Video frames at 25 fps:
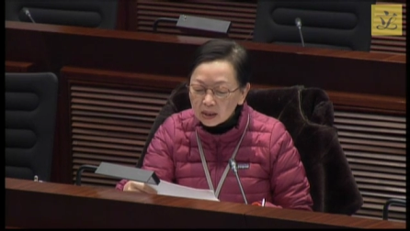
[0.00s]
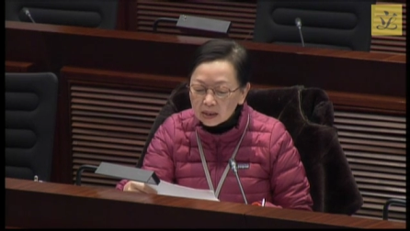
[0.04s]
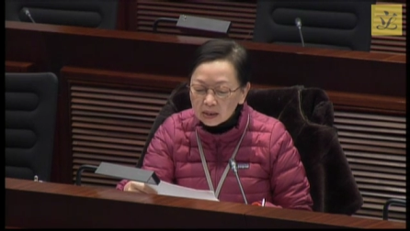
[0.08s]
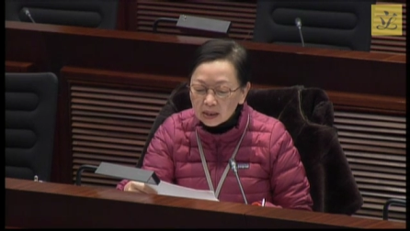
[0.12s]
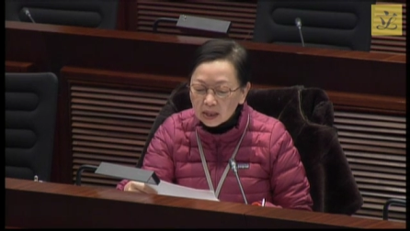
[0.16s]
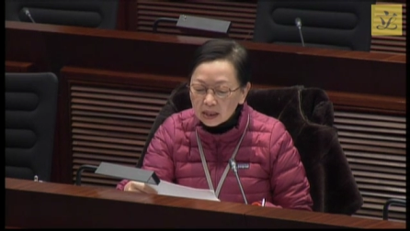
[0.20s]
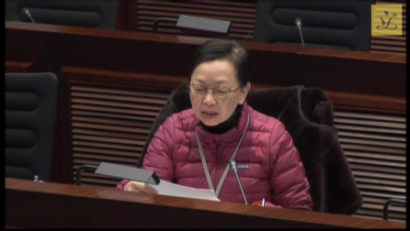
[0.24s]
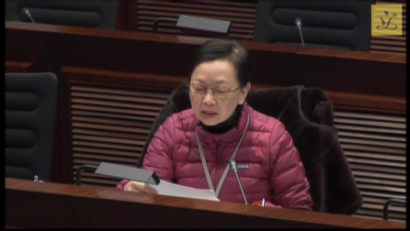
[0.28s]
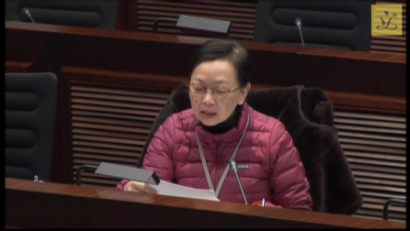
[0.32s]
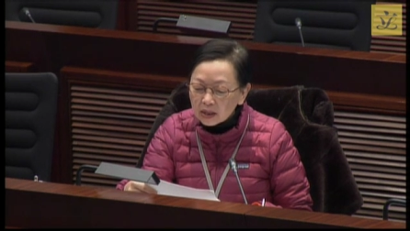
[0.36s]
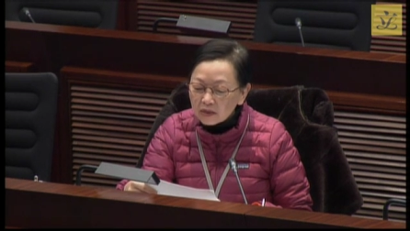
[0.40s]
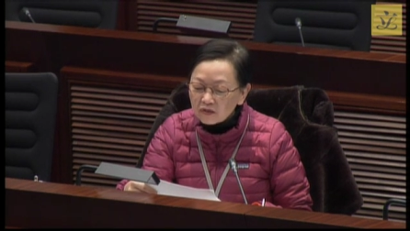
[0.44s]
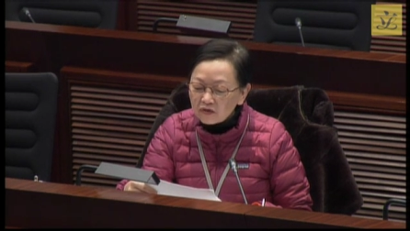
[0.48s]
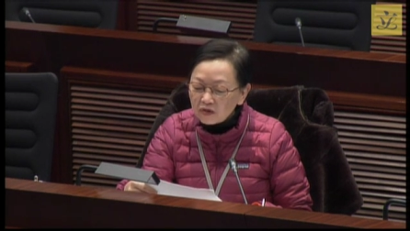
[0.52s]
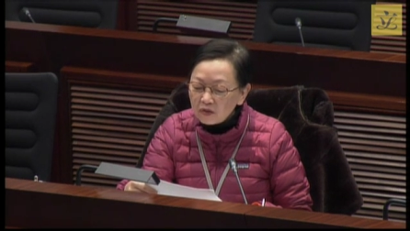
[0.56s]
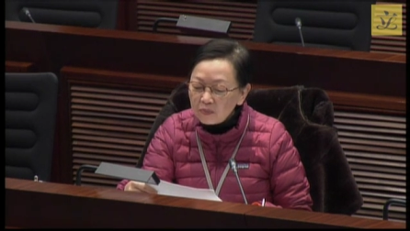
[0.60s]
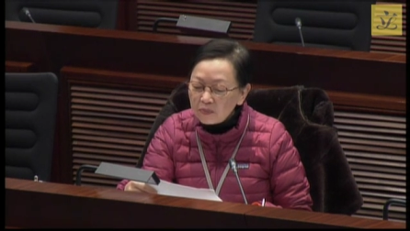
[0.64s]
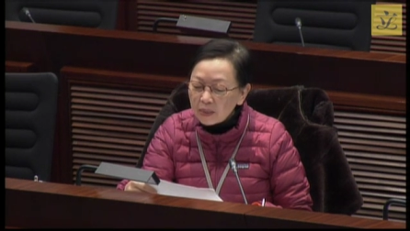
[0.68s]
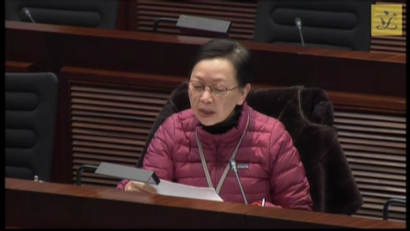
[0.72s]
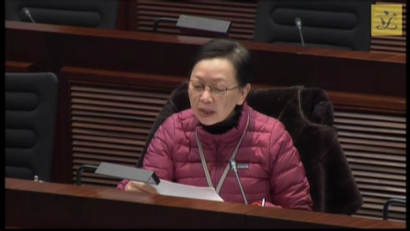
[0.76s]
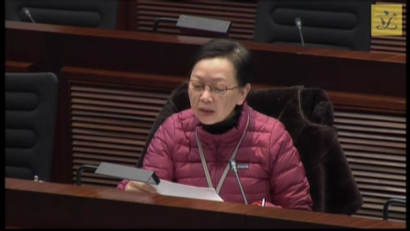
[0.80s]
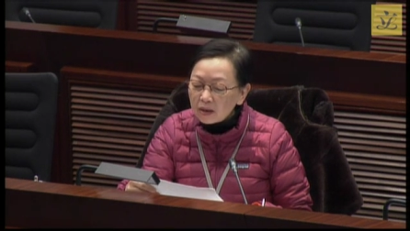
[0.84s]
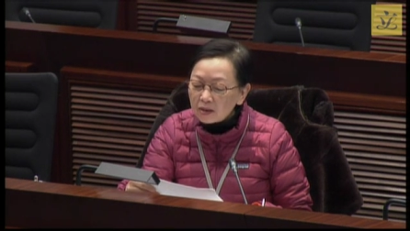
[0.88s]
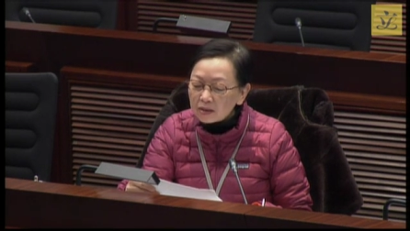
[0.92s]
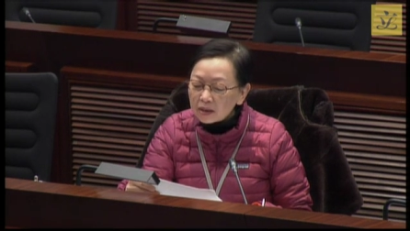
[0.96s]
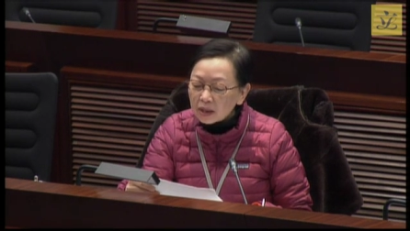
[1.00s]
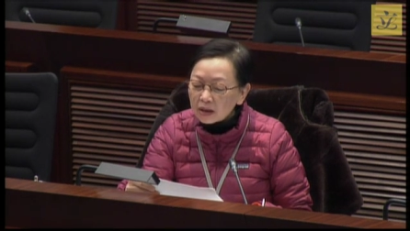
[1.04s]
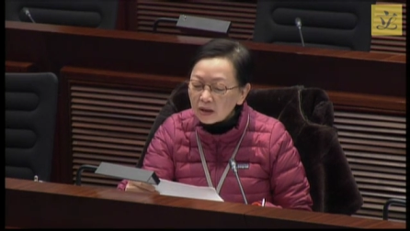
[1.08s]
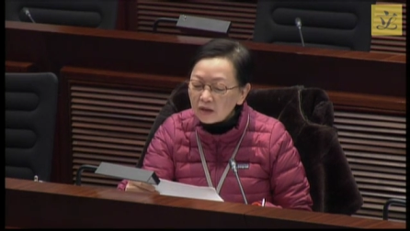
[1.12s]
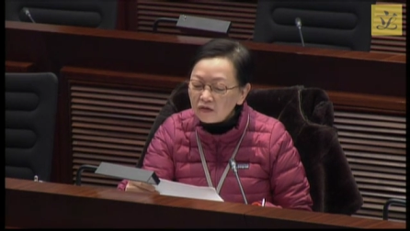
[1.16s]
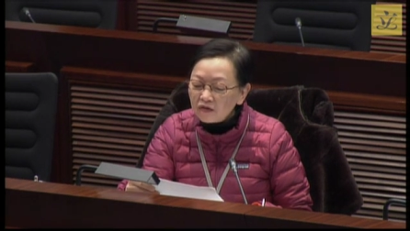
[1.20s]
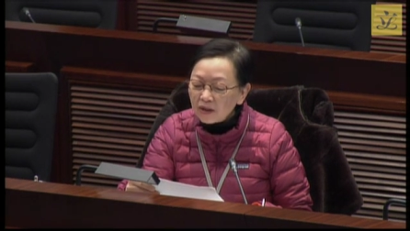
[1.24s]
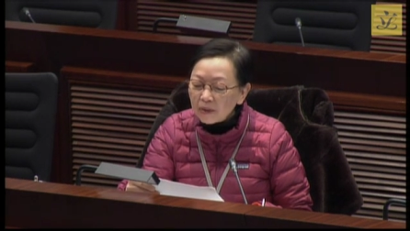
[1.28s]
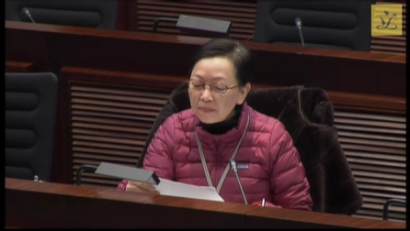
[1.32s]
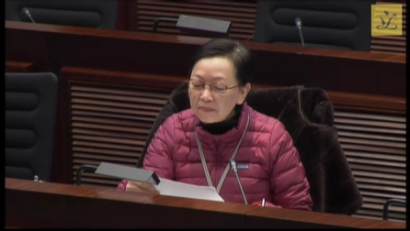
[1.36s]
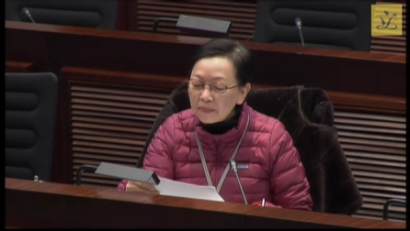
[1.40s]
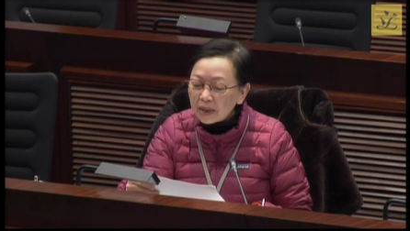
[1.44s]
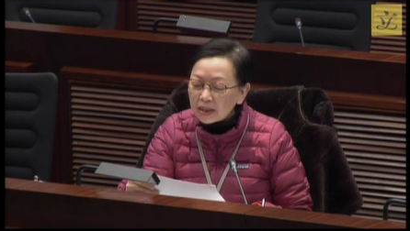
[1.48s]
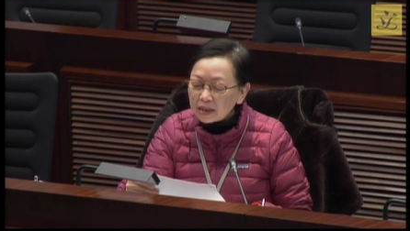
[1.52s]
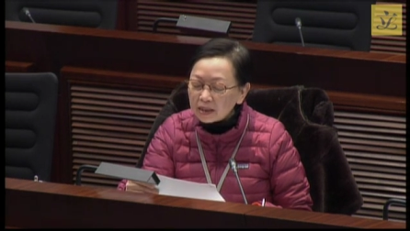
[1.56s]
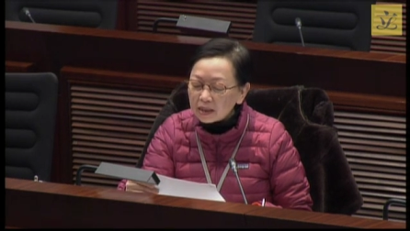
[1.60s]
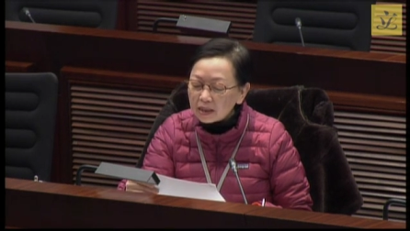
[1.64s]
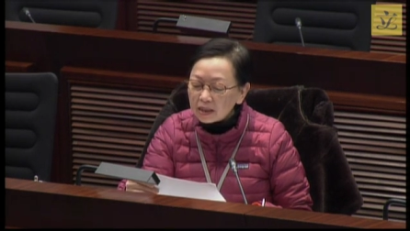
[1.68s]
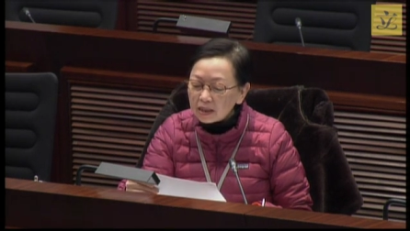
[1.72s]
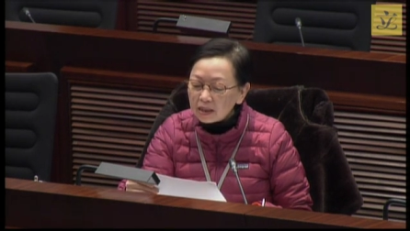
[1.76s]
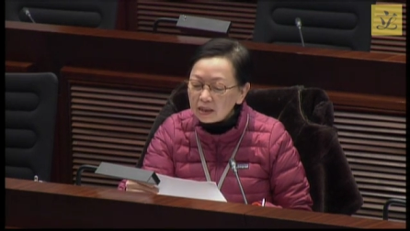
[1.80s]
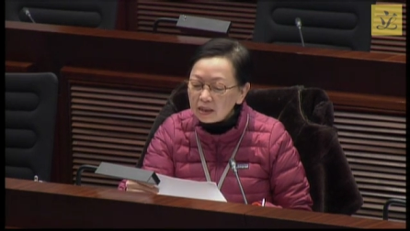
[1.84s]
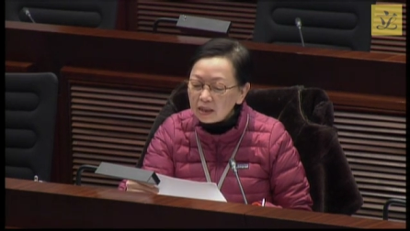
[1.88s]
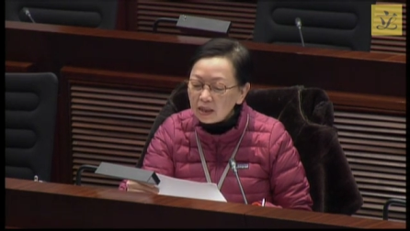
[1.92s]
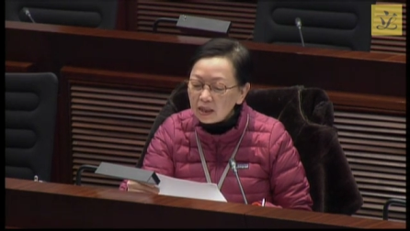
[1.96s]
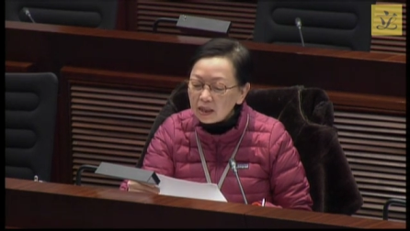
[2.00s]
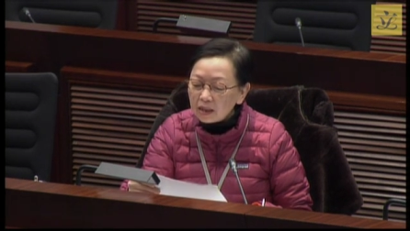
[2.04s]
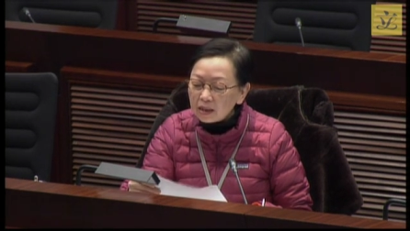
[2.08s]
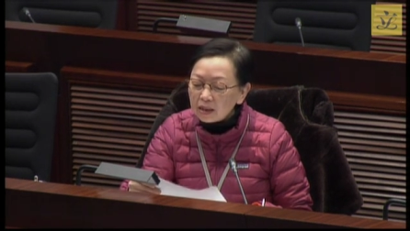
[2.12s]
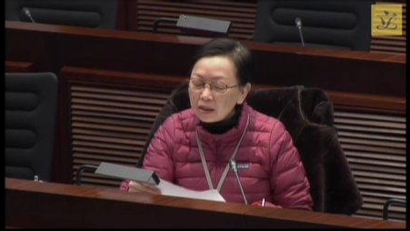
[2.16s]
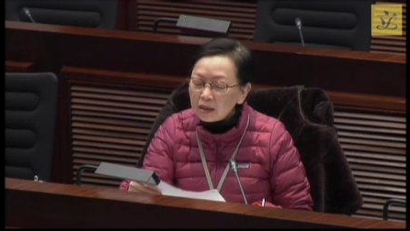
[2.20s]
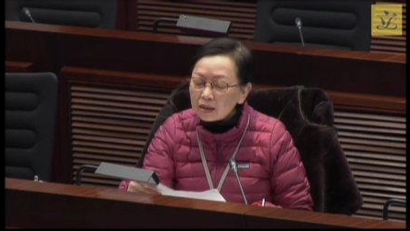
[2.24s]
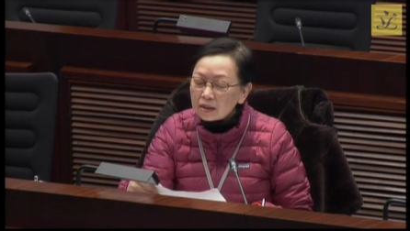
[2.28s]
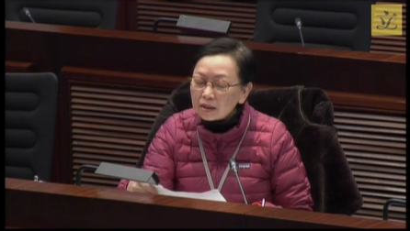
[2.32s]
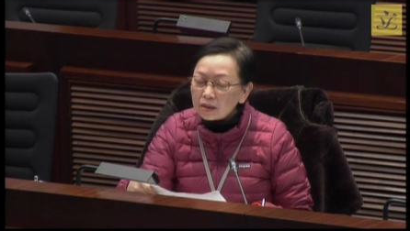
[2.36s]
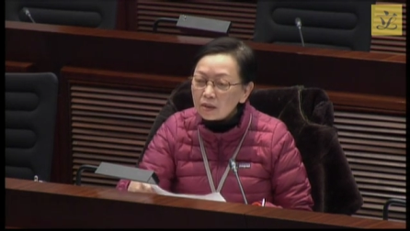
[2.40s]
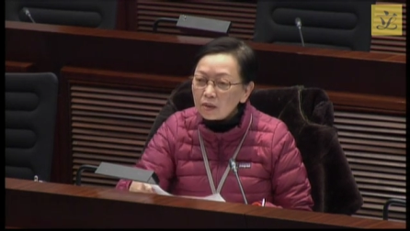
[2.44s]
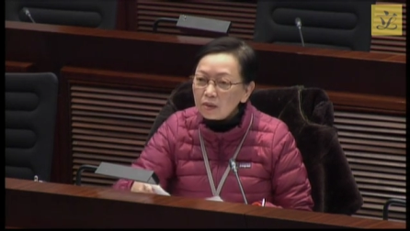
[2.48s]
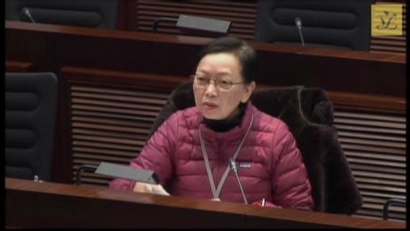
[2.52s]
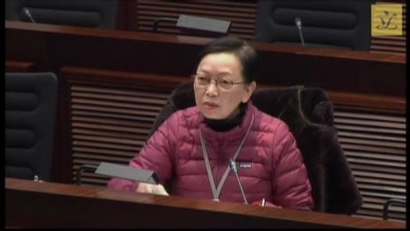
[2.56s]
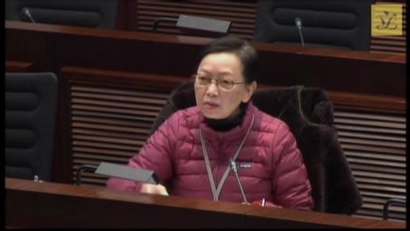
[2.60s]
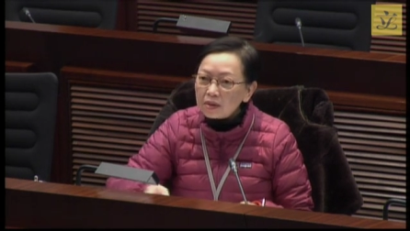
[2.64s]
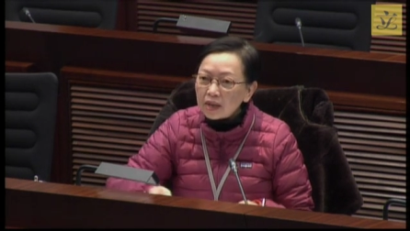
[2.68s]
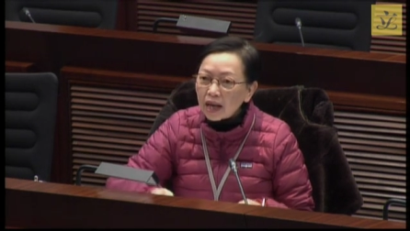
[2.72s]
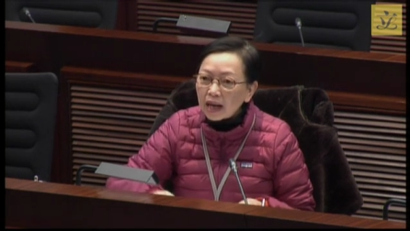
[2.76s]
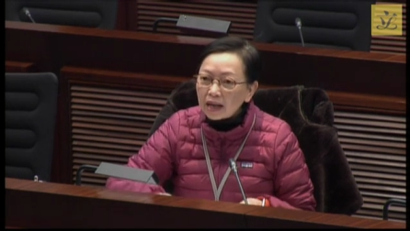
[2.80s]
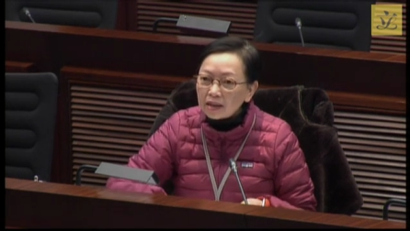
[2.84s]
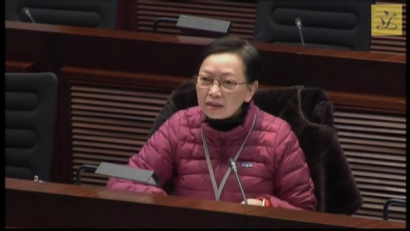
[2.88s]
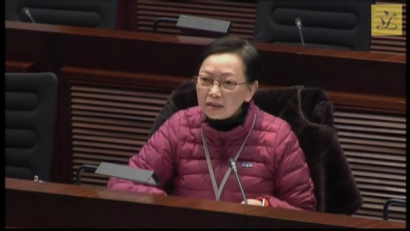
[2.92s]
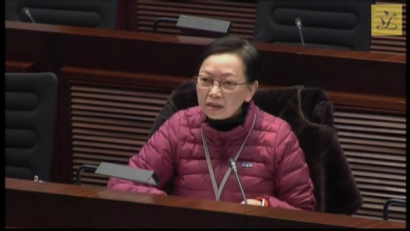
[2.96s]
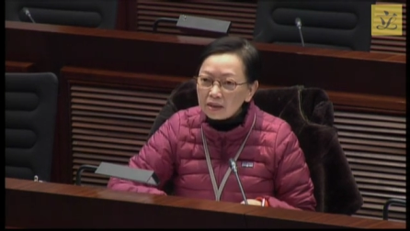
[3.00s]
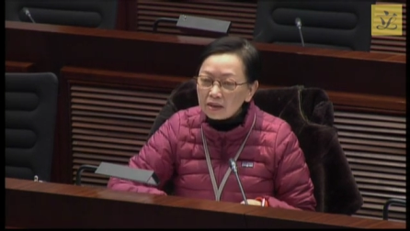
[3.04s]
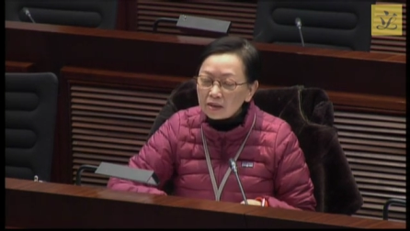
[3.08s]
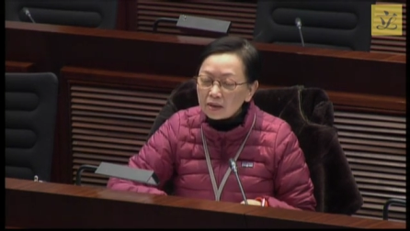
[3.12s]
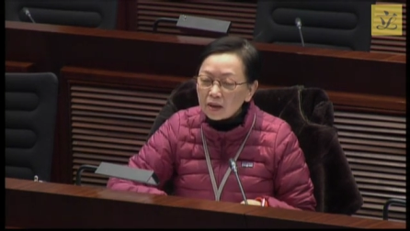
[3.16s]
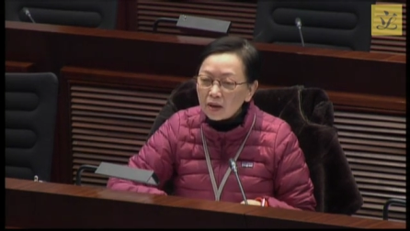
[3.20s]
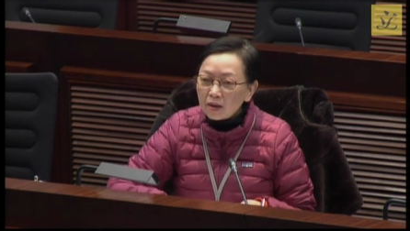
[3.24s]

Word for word: On the 26th of May 2015,